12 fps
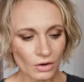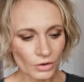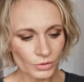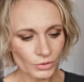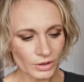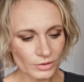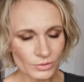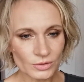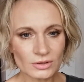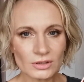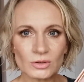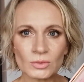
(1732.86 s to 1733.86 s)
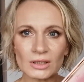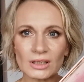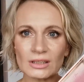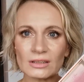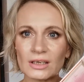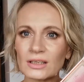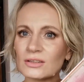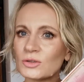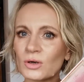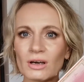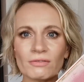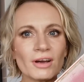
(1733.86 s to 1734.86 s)
or you can use this one, and then
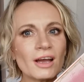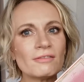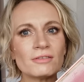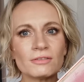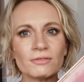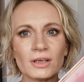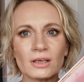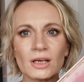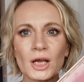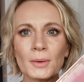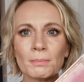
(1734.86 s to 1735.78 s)
you have everything: